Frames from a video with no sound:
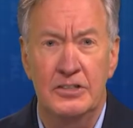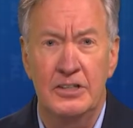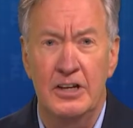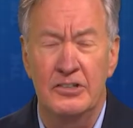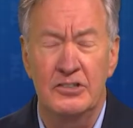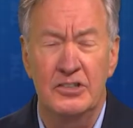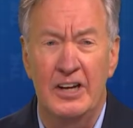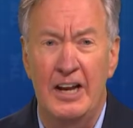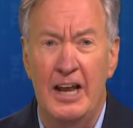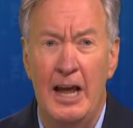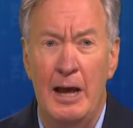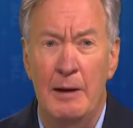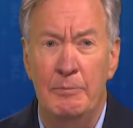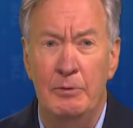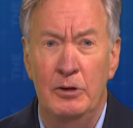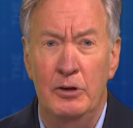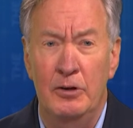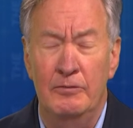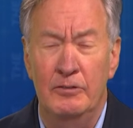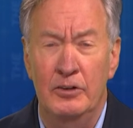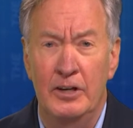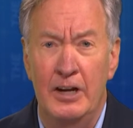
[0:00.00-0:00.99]
doesn't happen
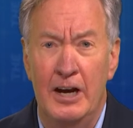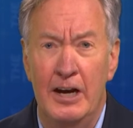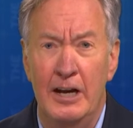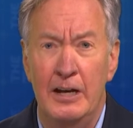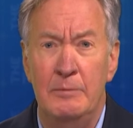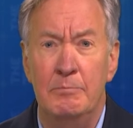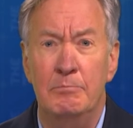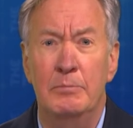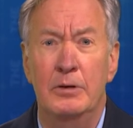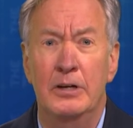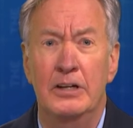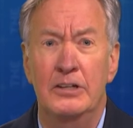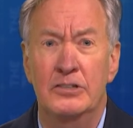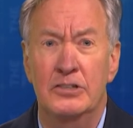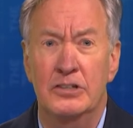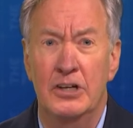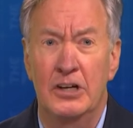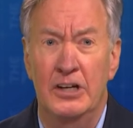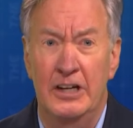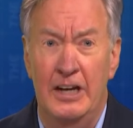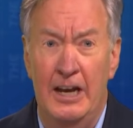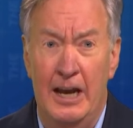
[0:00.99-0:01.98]
overnight, but it's
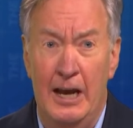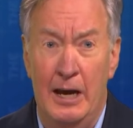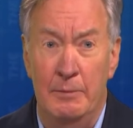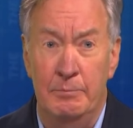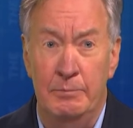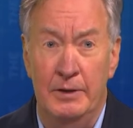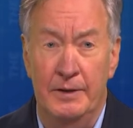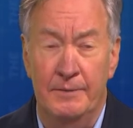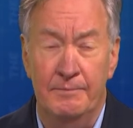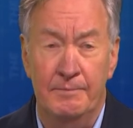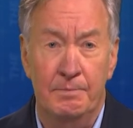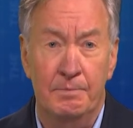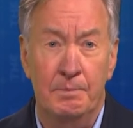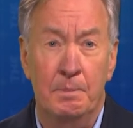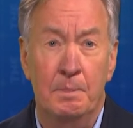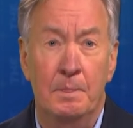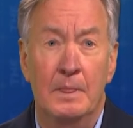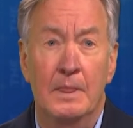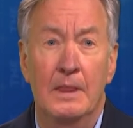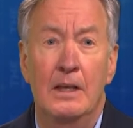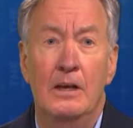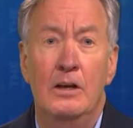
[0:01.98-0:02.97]
going to happen.
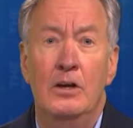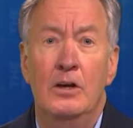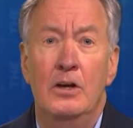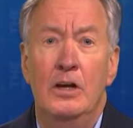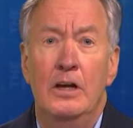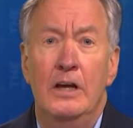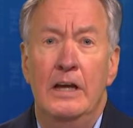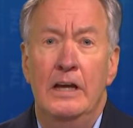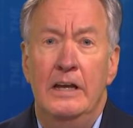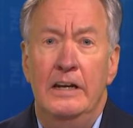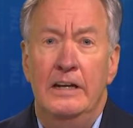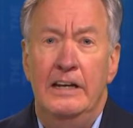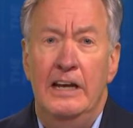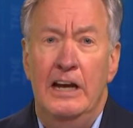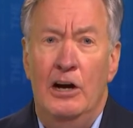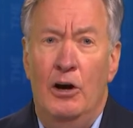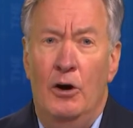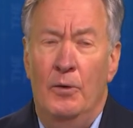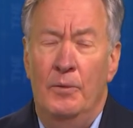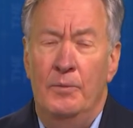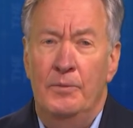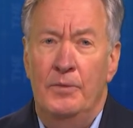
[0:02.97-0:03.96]

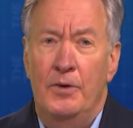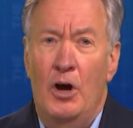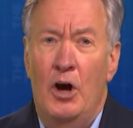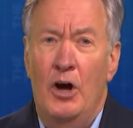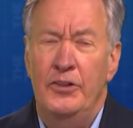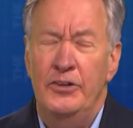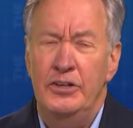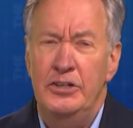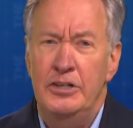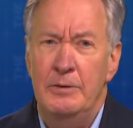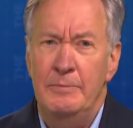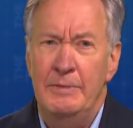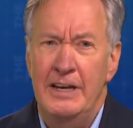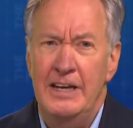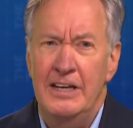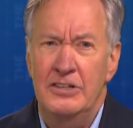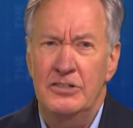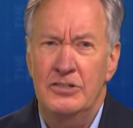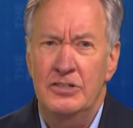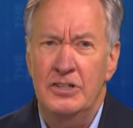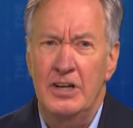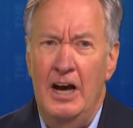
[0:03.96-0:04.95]
Now, on the
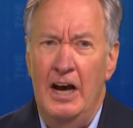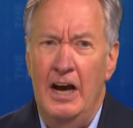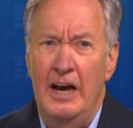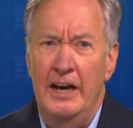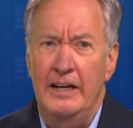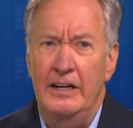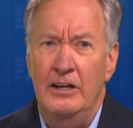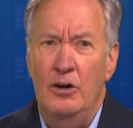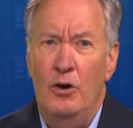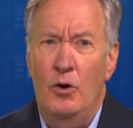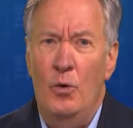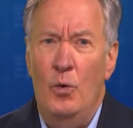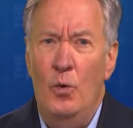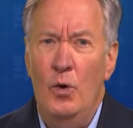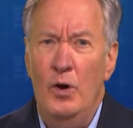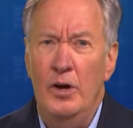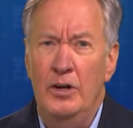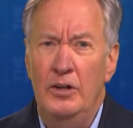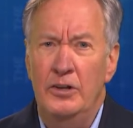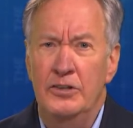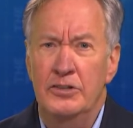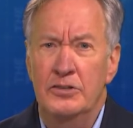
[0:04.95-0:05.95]
demand side,
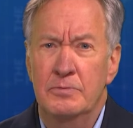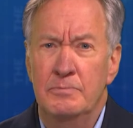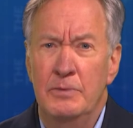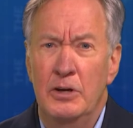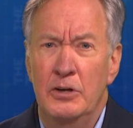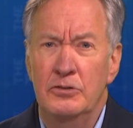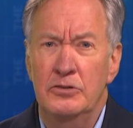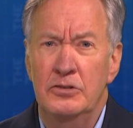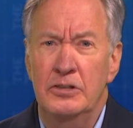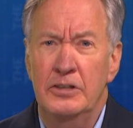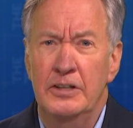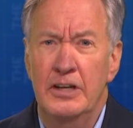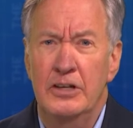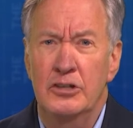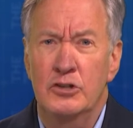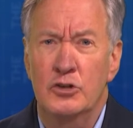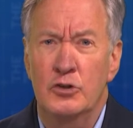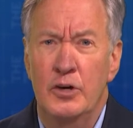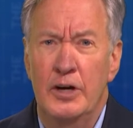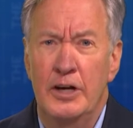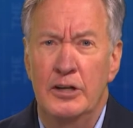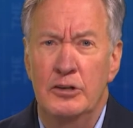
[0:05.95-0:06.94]
oil is mostly a
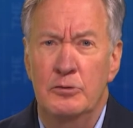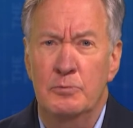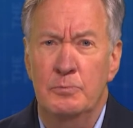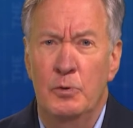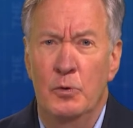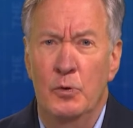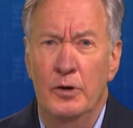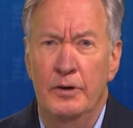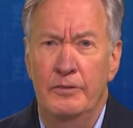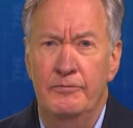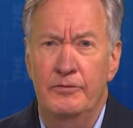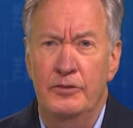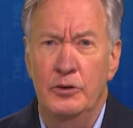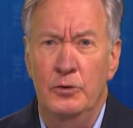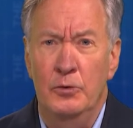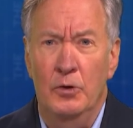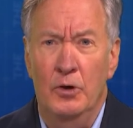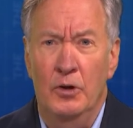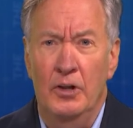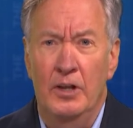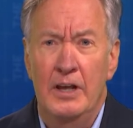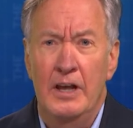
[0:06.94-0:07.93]
transport
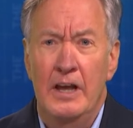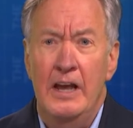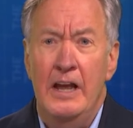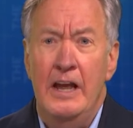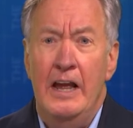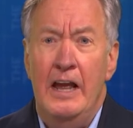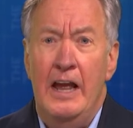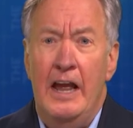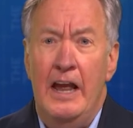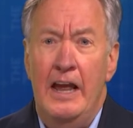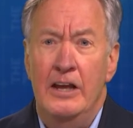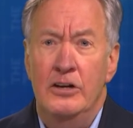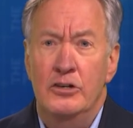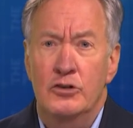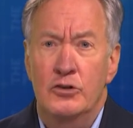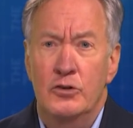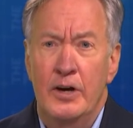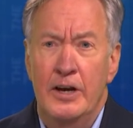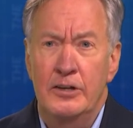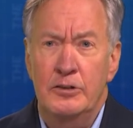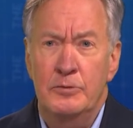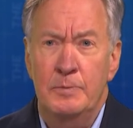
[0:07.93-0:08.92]
fuel and
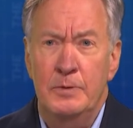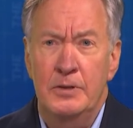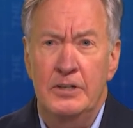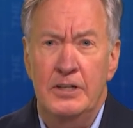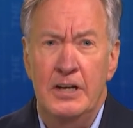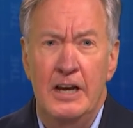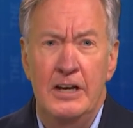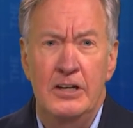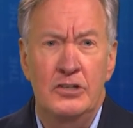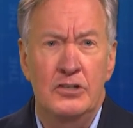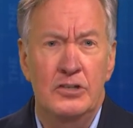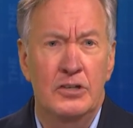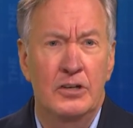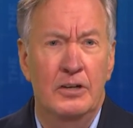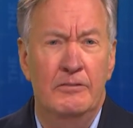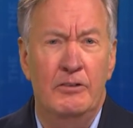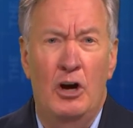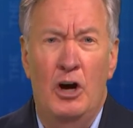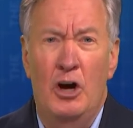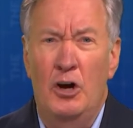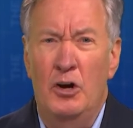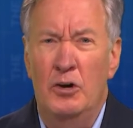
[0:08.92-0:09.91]
transportation of
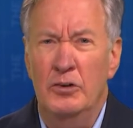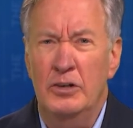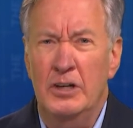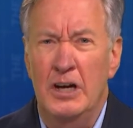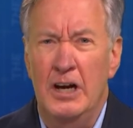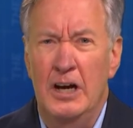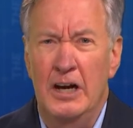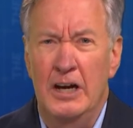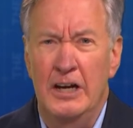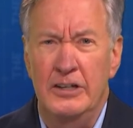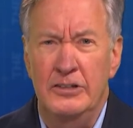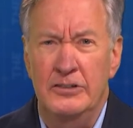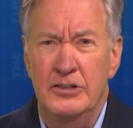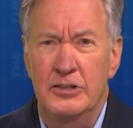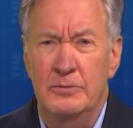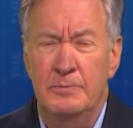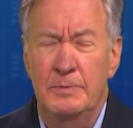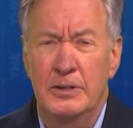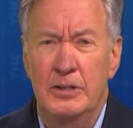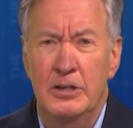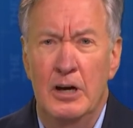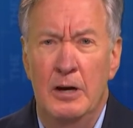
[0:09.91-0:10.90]
all kinds is
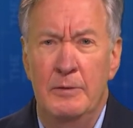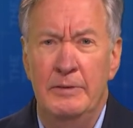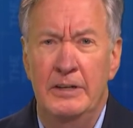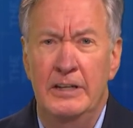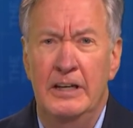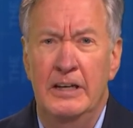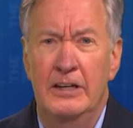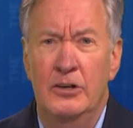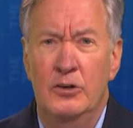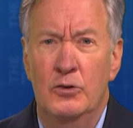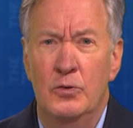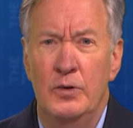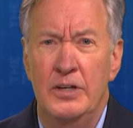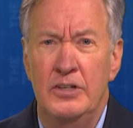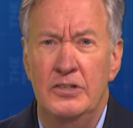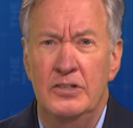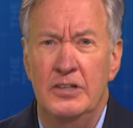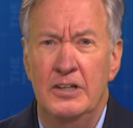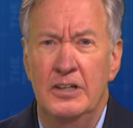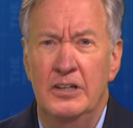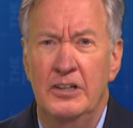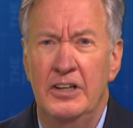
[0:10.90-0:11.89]
becoming
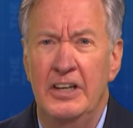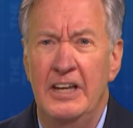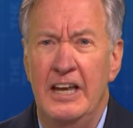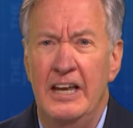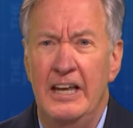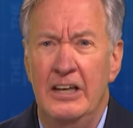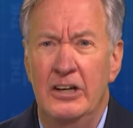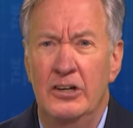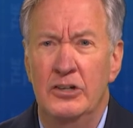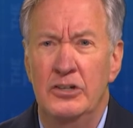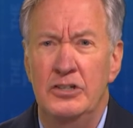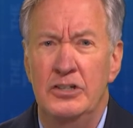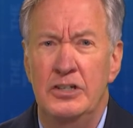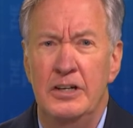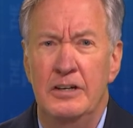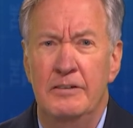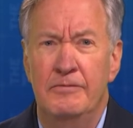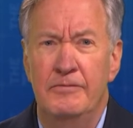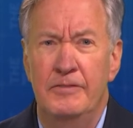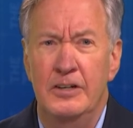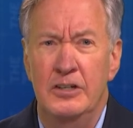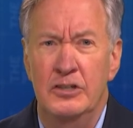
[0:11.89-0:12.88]
increasingly energy
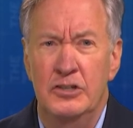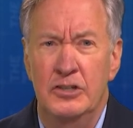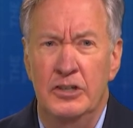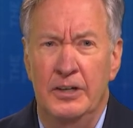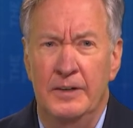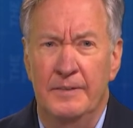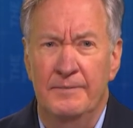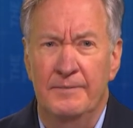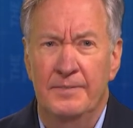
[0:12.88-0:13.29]
efficient.